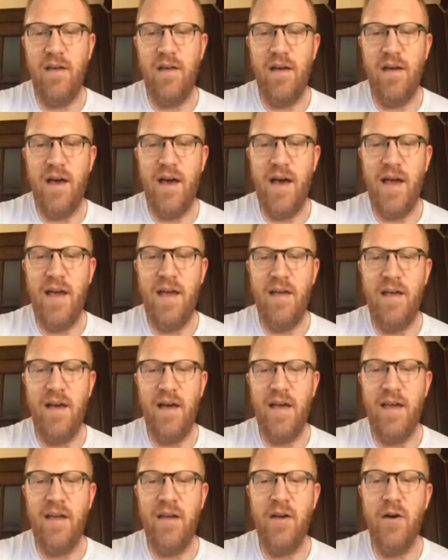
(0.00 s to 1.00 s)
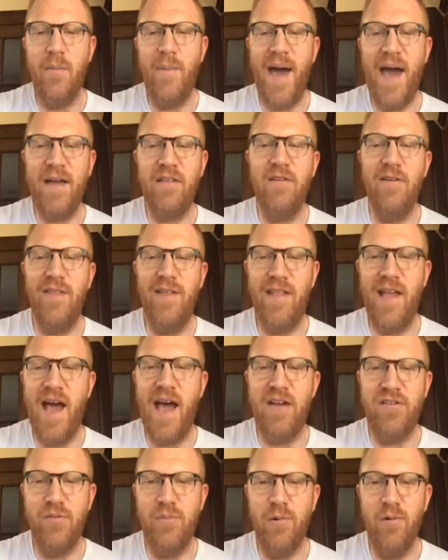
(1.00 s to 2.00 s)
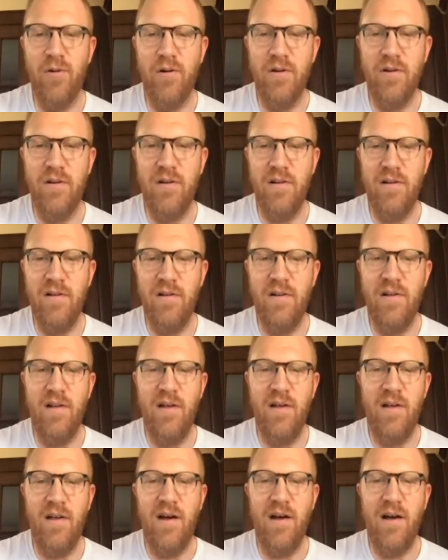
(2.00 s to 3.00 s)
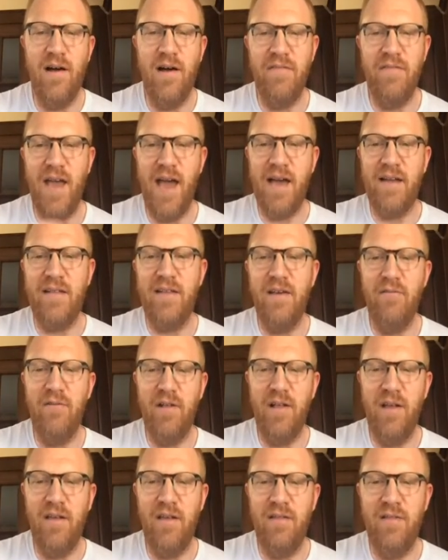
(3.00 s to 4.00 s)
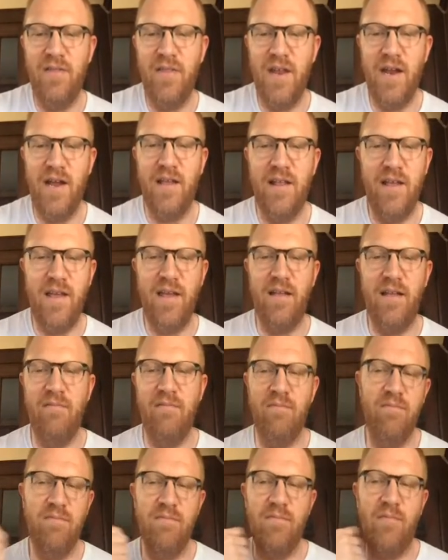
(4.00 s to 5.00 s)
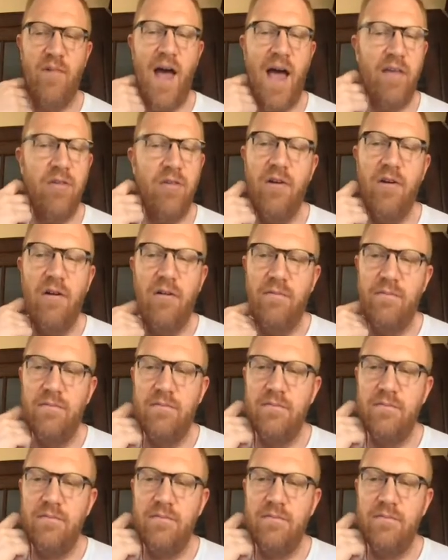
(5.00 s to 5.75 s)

I can go back to the dashboard of the activity that I did last year.